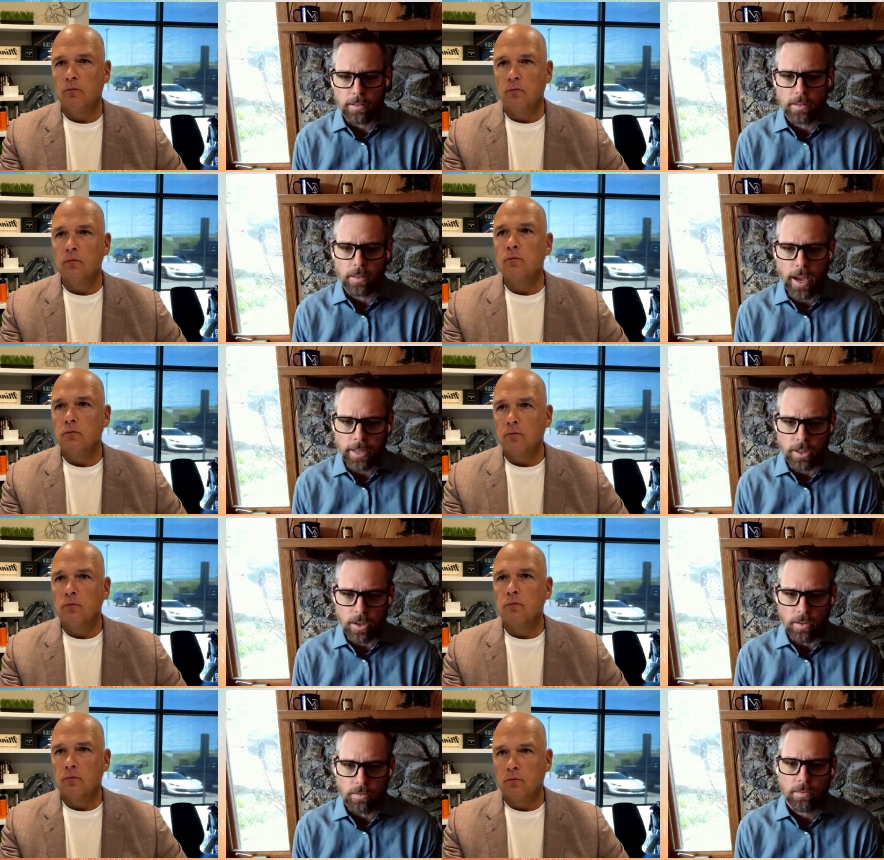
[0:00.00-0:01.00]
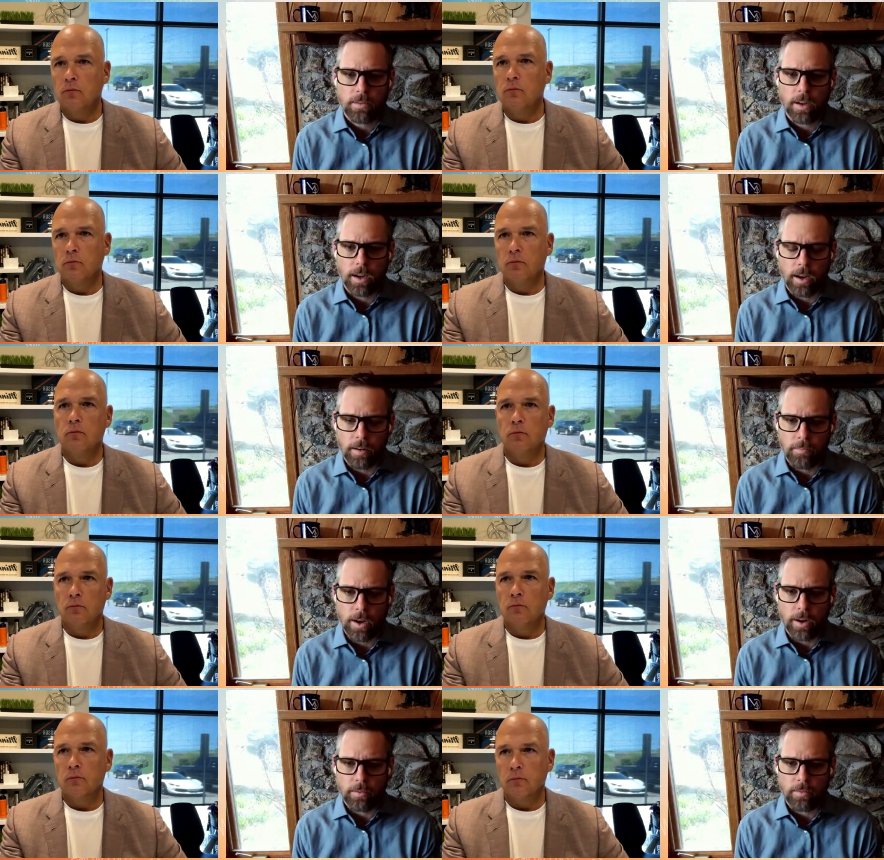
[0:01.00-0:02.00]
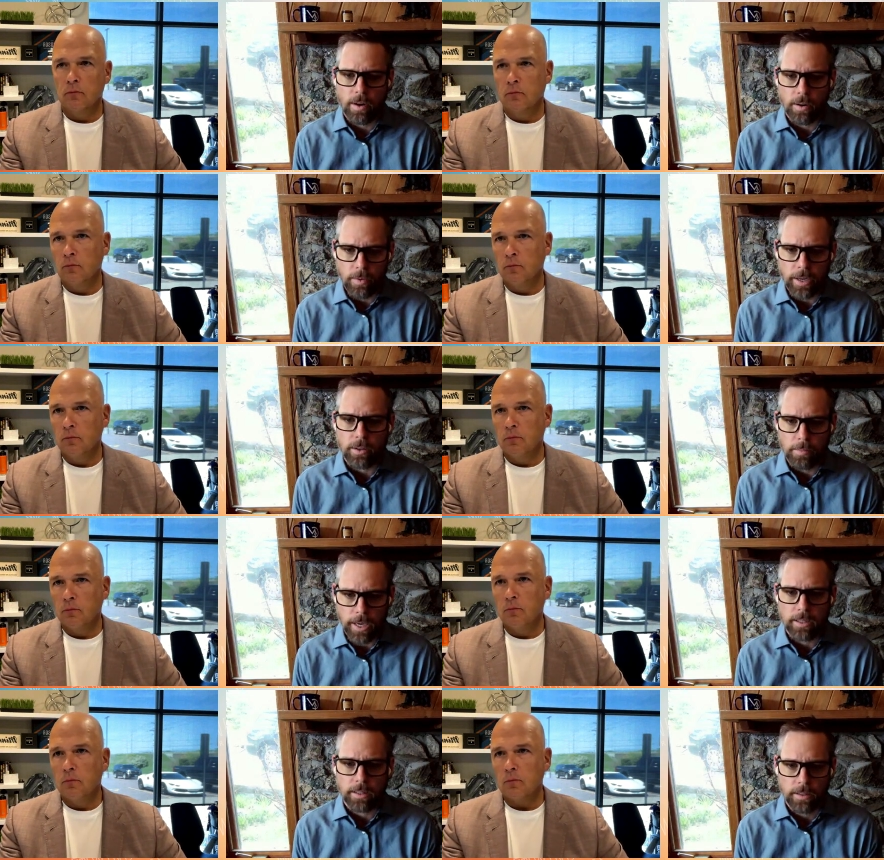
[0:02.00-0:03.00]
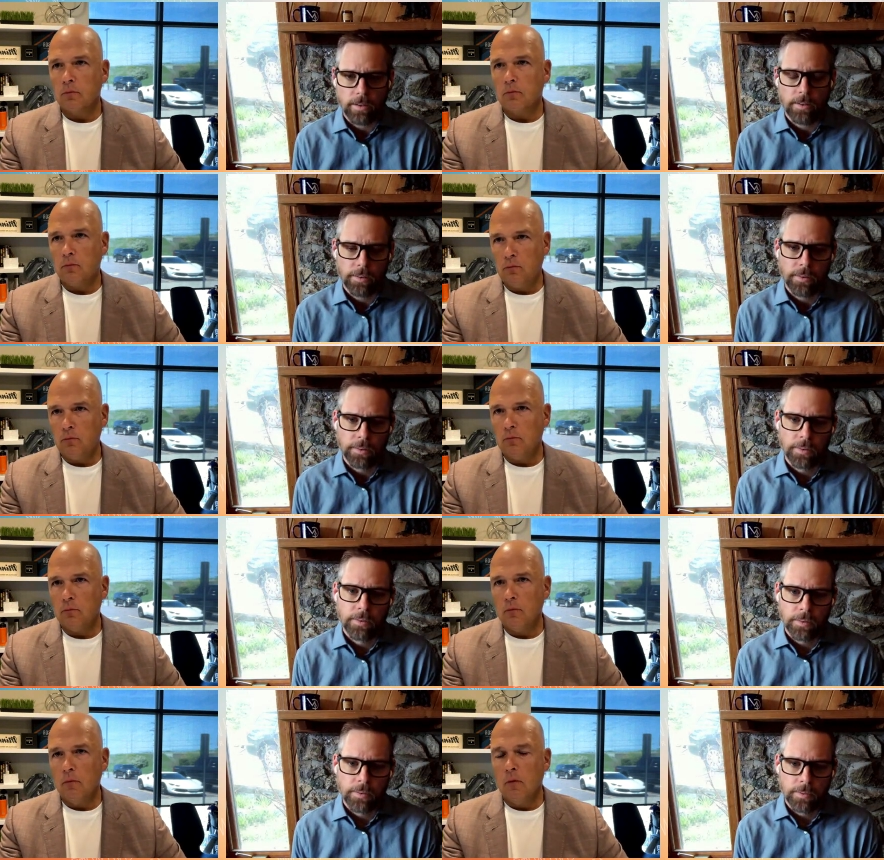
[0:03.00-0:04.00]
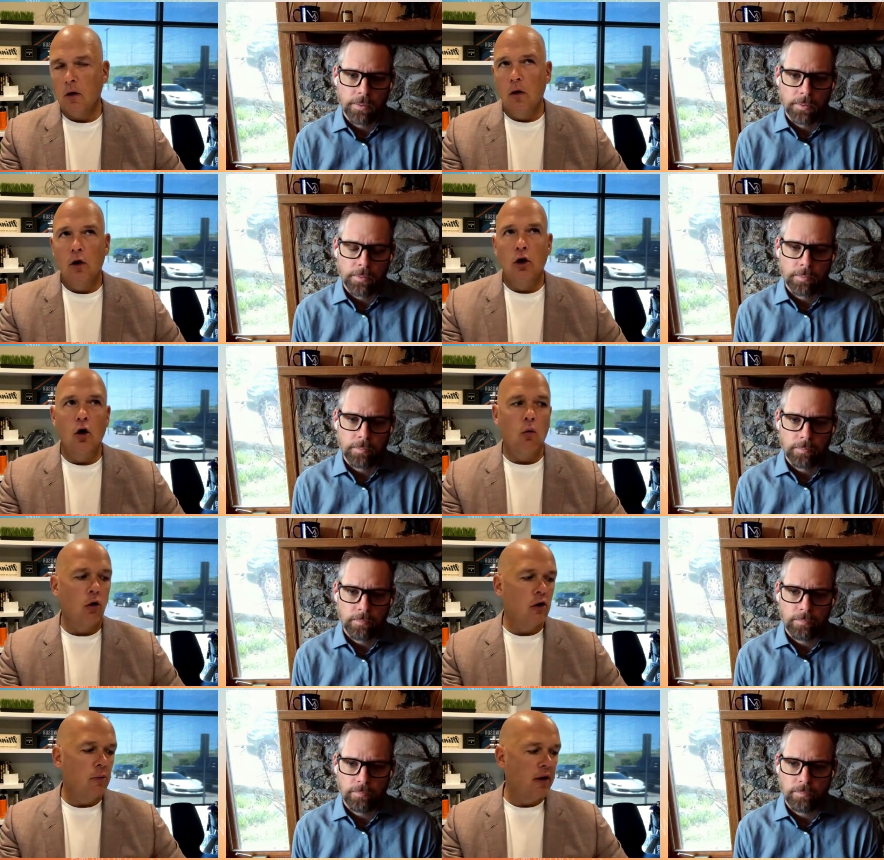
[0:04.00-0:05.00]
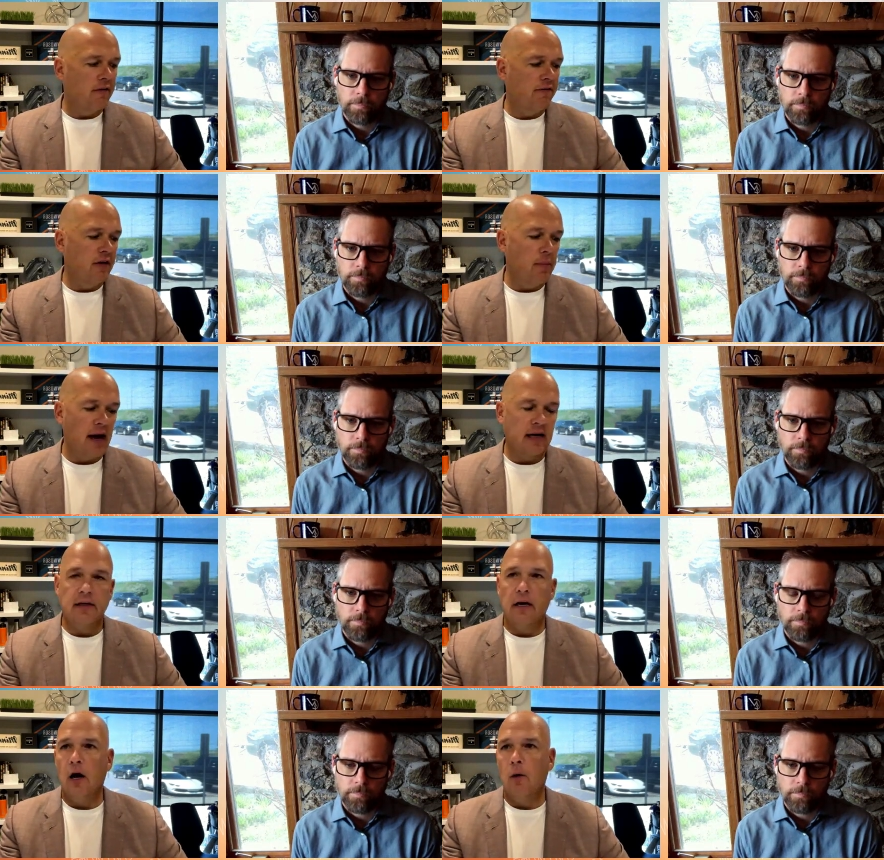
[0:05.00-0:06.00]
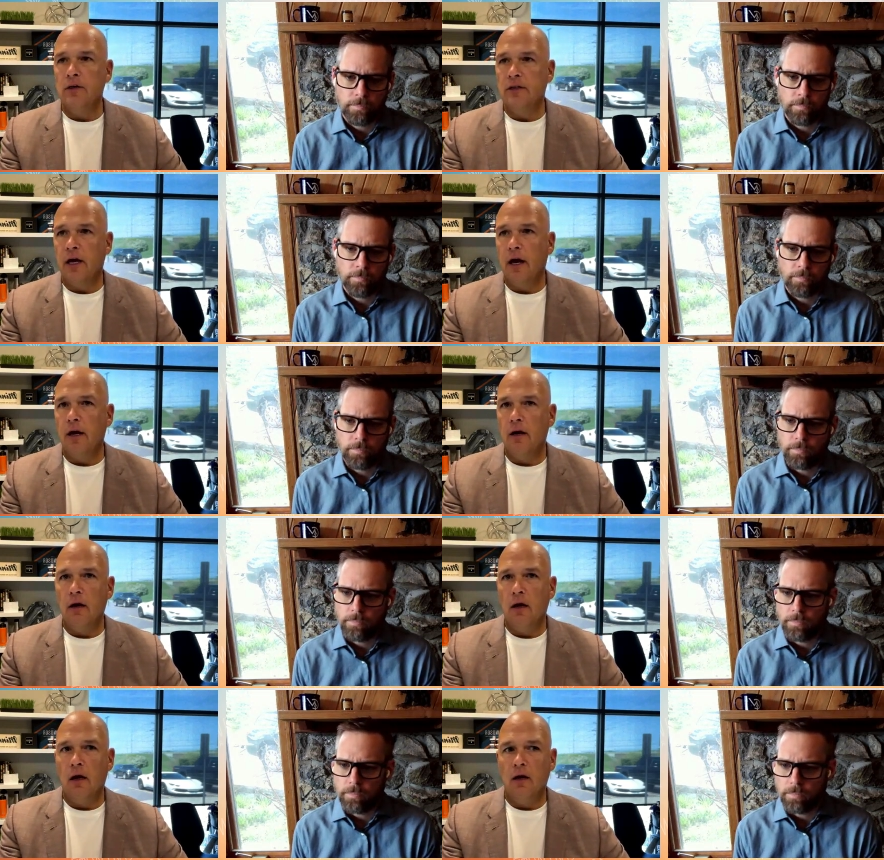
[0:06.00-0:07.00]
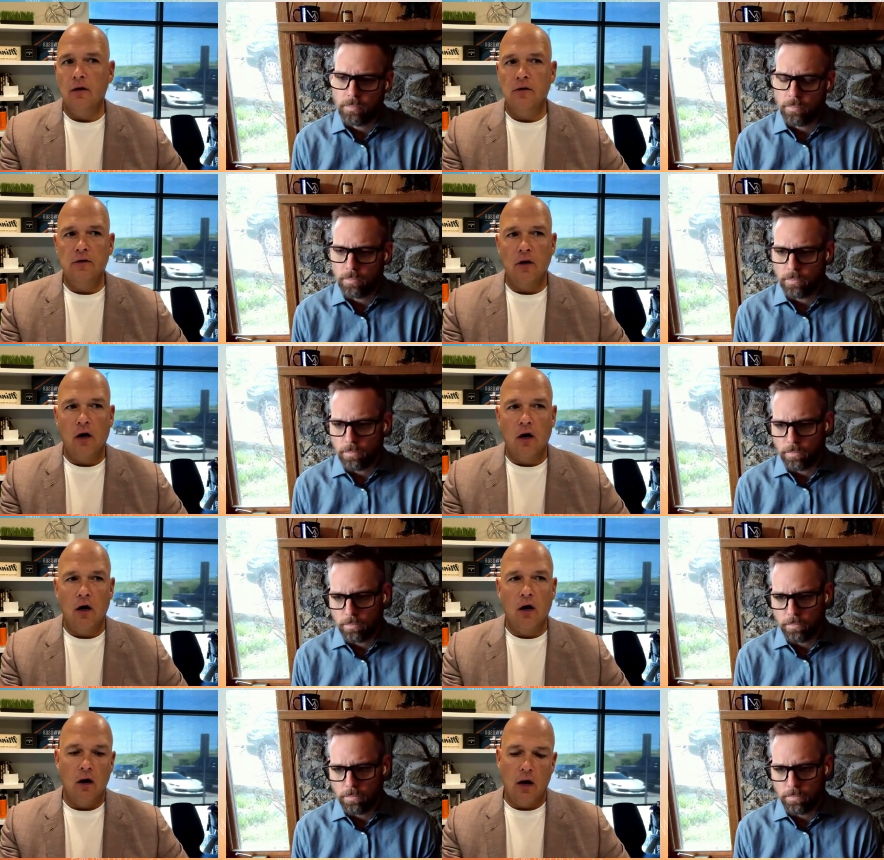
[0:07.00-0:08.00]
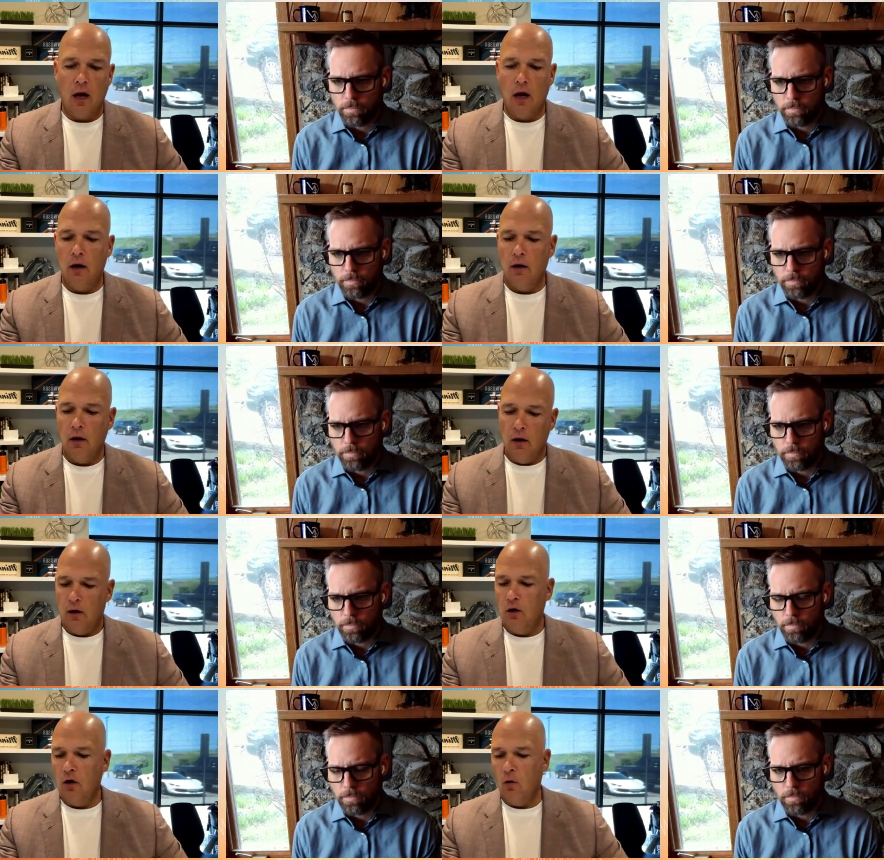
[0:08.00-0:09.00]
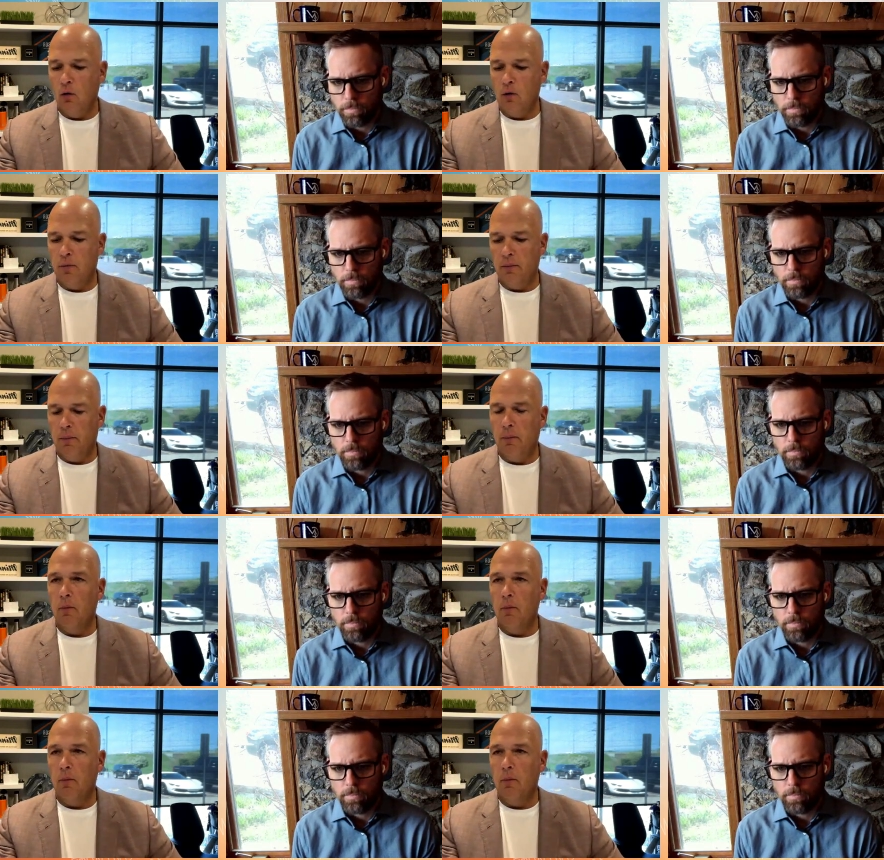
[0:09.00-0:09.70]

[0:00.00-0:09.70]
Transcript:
Speaker 1: to to execute um, on a on a regular basis
Speaker 2: you know one of the big feedbacks that i always get is uh, and you know it would be